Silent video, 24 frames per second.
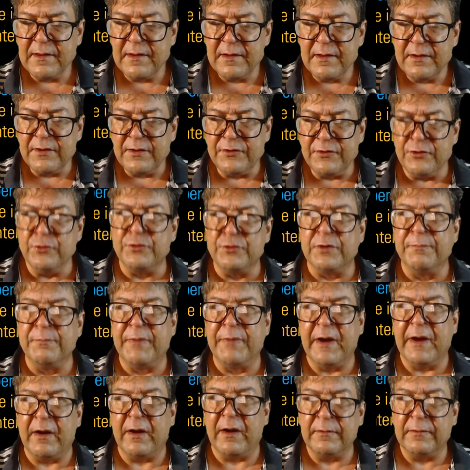You
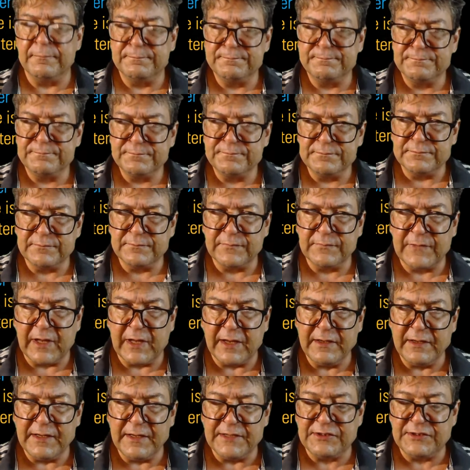compare.
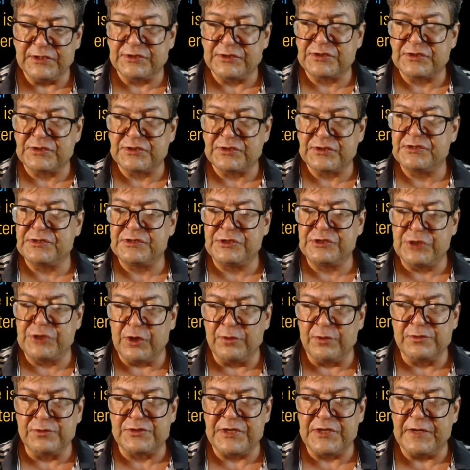Okay, it just
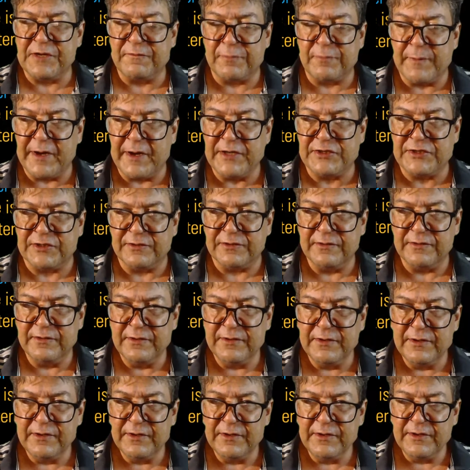shows the information.
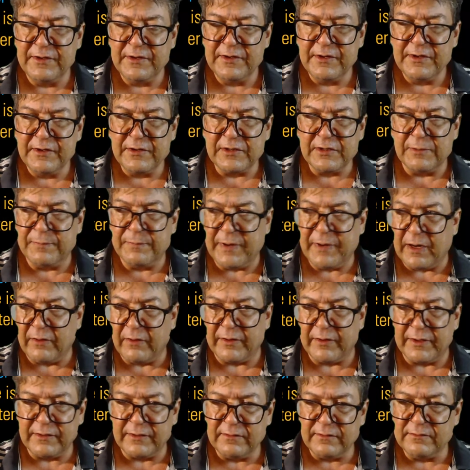
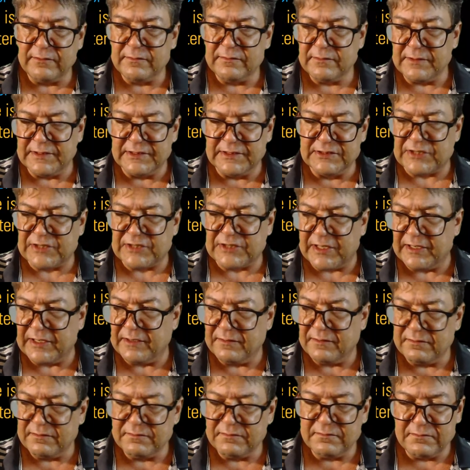Comparing is a
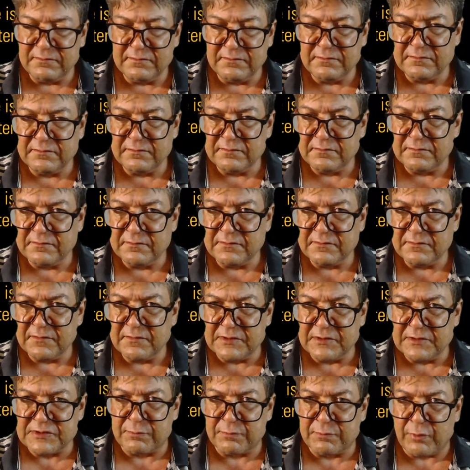
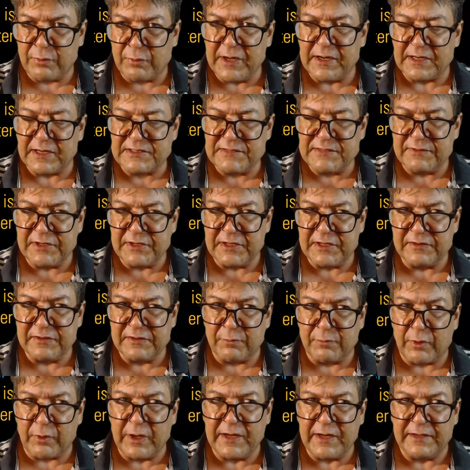brain activity in the
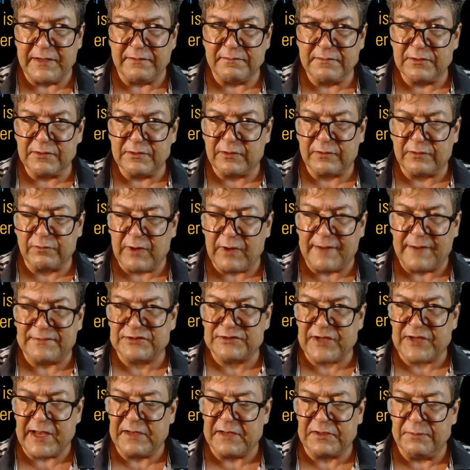brain. Graphs
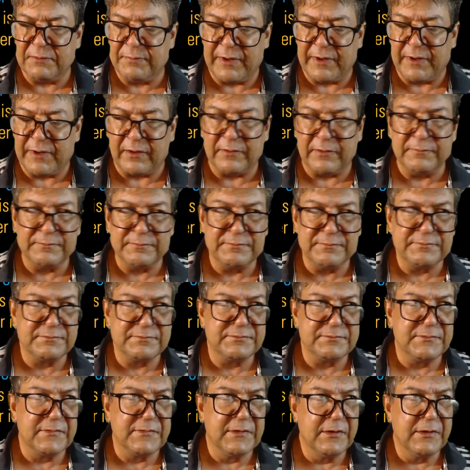can't compare.
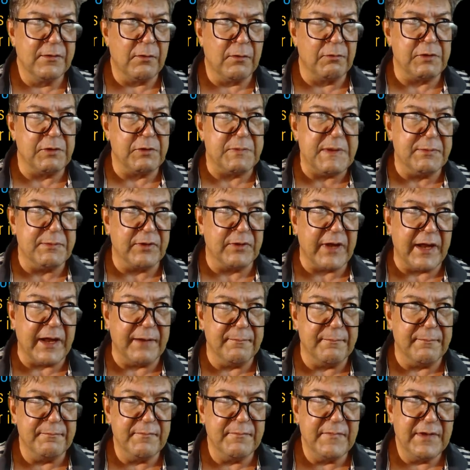Only people can.
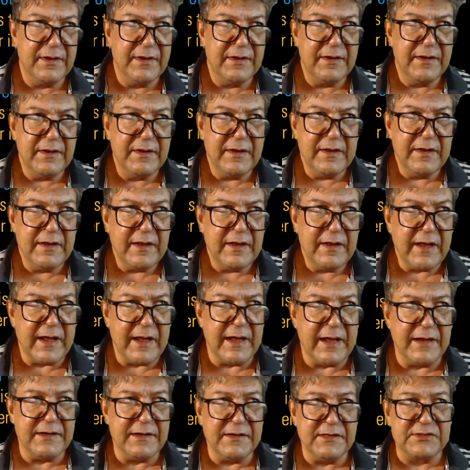
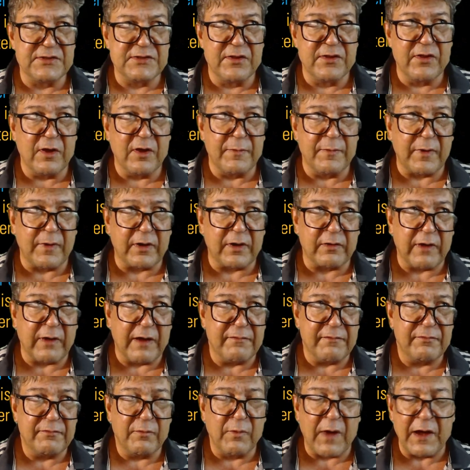And it's the bar
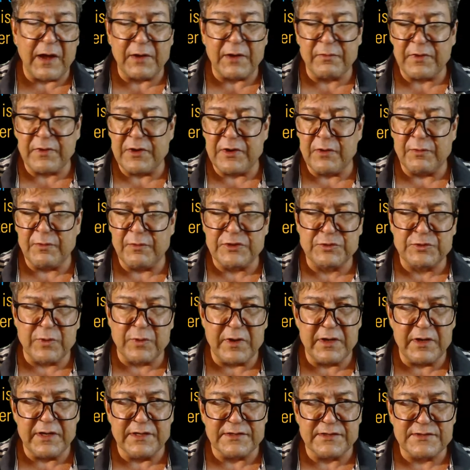graph. Well, how do they know which one
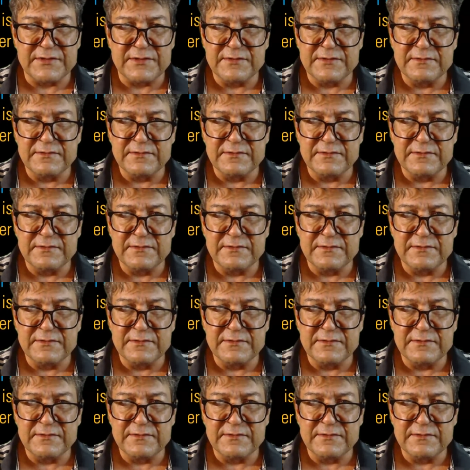it is?